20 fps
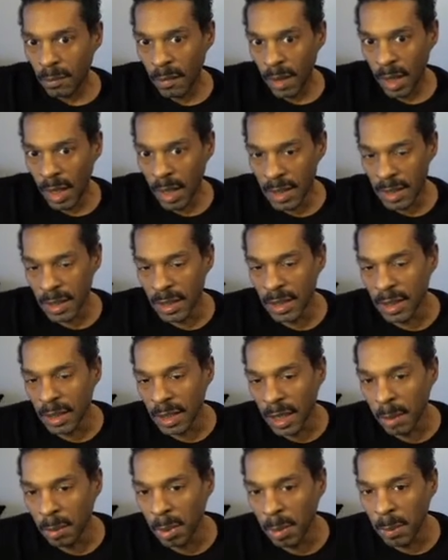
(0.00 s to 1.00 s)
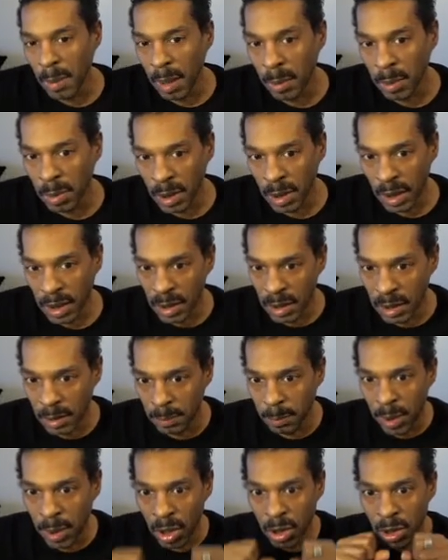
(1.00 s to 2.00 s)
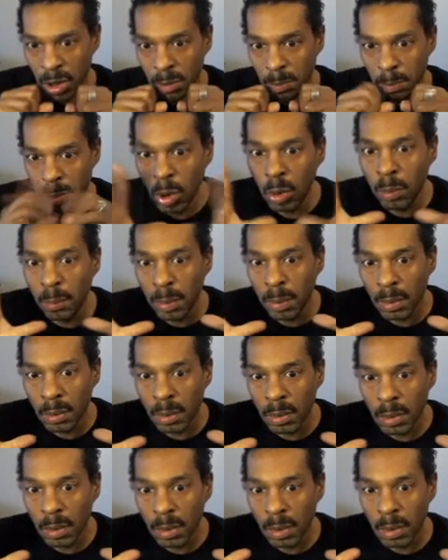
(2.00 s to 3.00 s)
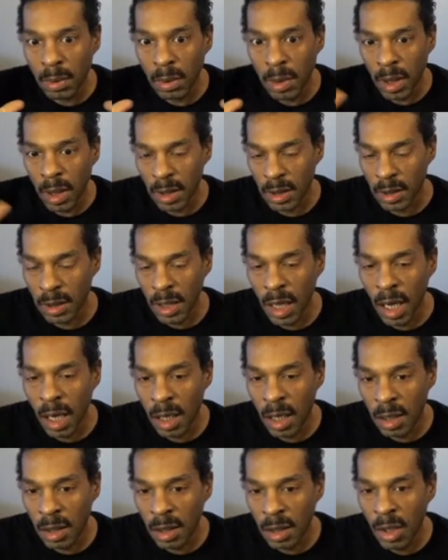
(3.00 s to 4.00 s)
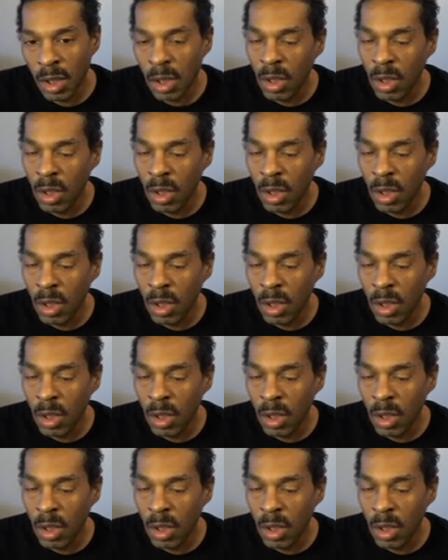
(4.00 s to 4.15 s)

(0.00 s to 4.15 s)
Is it the type of bubble that just bursts, bloop, and it's gone?